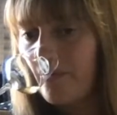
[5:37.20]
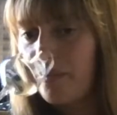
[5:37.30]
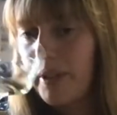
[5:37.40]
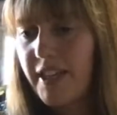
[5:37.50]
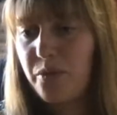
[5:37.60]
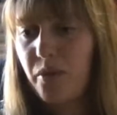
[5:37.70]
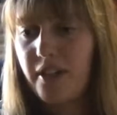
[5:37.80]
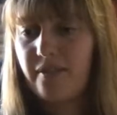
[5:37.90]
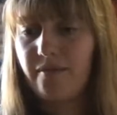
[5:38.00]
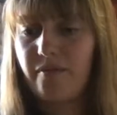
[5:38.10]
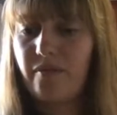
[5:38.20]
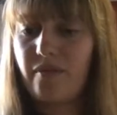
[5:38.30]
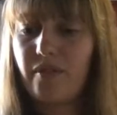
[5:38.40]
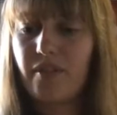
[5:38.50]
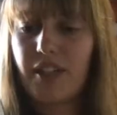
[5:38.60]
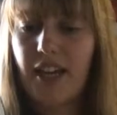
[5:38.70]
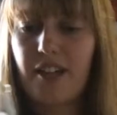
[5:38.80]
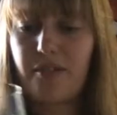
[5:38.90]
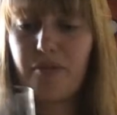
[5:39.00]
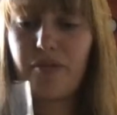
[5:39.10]
but this one kind
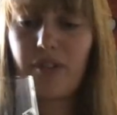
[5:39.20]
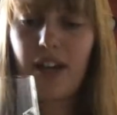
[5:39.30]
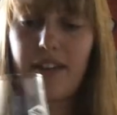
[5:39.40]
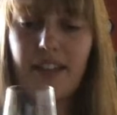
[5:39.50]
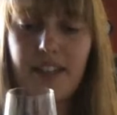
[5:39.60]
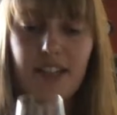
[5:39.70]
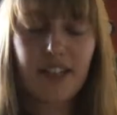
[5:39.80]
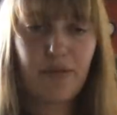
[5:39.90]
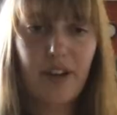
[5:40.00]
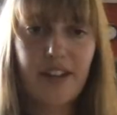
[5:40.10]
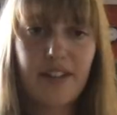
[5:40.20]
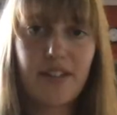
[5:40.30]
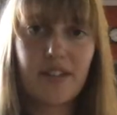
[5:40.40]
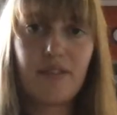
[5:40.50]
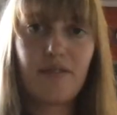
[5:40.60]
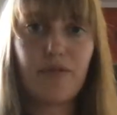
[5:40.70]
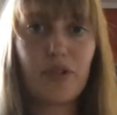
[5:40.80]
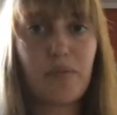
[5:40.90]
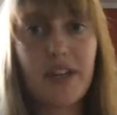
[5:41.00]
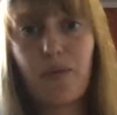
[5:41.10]
of, I think, signifies for
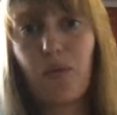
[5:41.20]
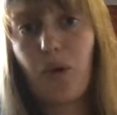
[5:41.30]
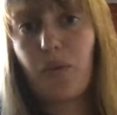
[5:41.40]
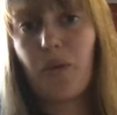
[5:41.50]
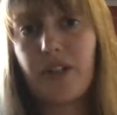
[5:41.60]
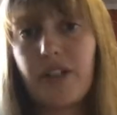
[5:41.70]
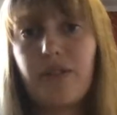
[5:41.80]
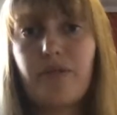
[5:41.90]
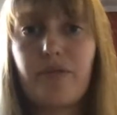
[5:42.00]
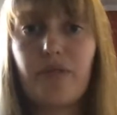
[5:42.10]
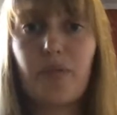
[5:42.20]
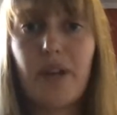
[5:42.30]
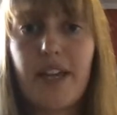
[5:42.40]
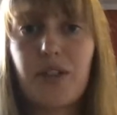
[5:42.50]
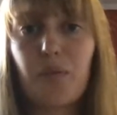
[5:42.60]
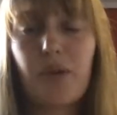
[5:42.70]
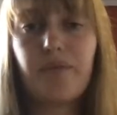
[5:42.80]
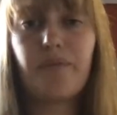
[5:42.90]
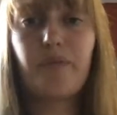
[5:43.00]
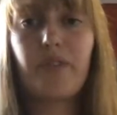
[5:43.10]
me what we wanted from
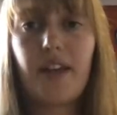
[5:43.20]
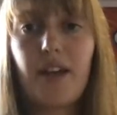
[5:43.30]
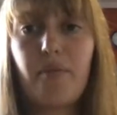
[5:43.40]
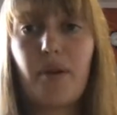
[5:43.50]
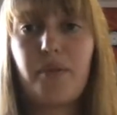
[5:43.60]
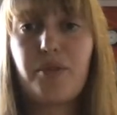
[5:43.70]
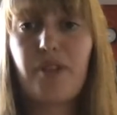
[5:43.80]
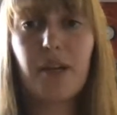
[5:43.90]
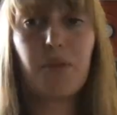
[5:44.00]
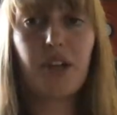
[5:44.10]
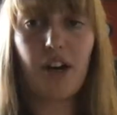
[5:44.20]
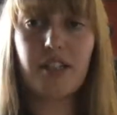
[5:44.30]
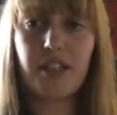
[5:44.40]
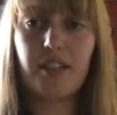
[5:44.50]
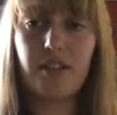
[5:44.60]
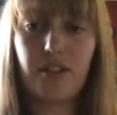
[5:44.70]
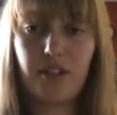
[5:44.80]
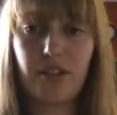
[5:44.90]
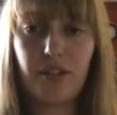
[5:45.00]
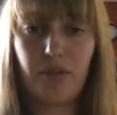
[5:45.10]
Hazelburn. It was Frank McCarty
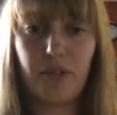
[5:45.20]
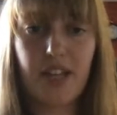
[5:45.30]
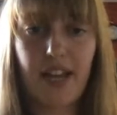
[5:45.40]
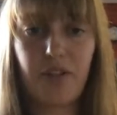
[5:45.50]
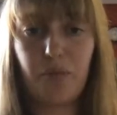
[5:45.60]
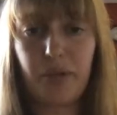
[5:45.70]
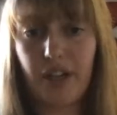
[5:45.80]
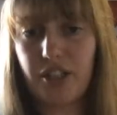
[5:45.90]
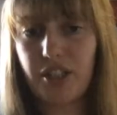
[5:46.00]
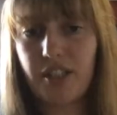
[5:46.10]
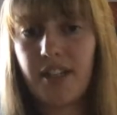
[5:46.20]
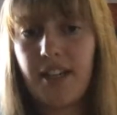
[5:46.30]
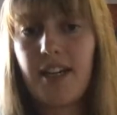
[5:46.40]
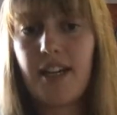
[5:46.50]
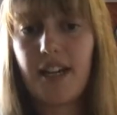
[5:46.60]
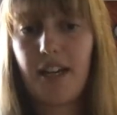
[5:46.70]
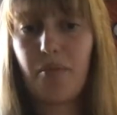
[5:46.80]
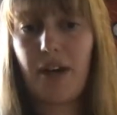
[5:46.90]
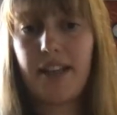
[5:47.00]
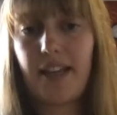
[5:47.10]
who was head of production
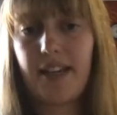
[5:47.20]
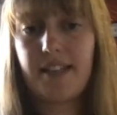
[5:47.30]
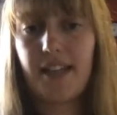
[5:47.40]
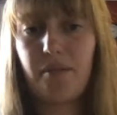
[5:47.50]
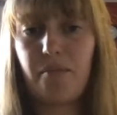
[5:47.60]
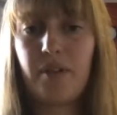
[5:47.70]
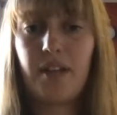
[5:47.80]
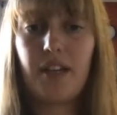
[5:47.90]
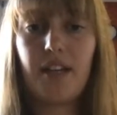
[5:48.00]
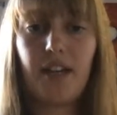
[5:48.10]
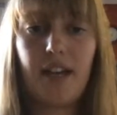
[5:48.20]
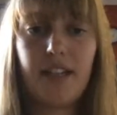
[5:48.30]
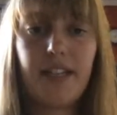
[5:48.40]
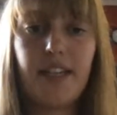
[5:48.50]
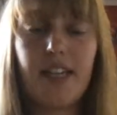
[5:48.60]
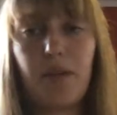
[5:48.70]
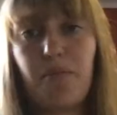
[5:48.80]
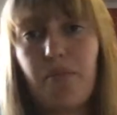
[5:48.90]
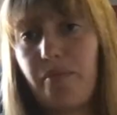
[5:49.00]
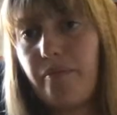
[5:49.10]
at that time, and he came